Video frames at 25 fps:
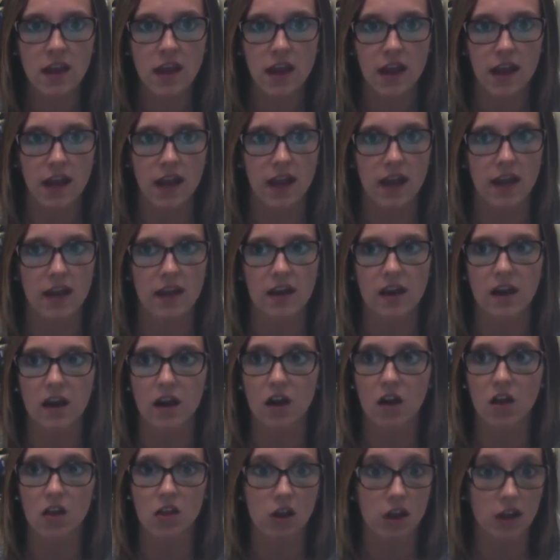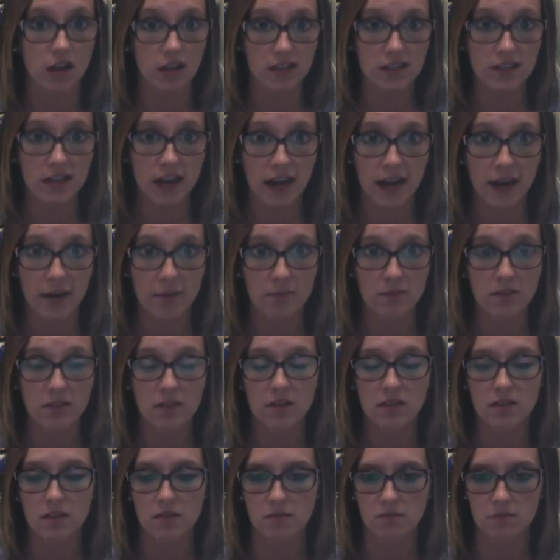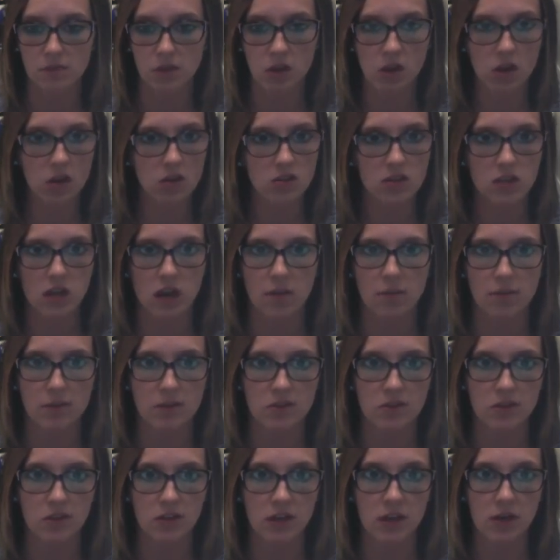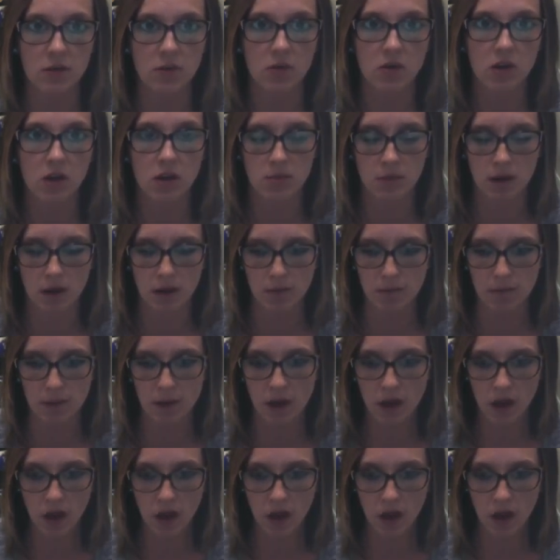And a lot of times the coaching opportunity will come up.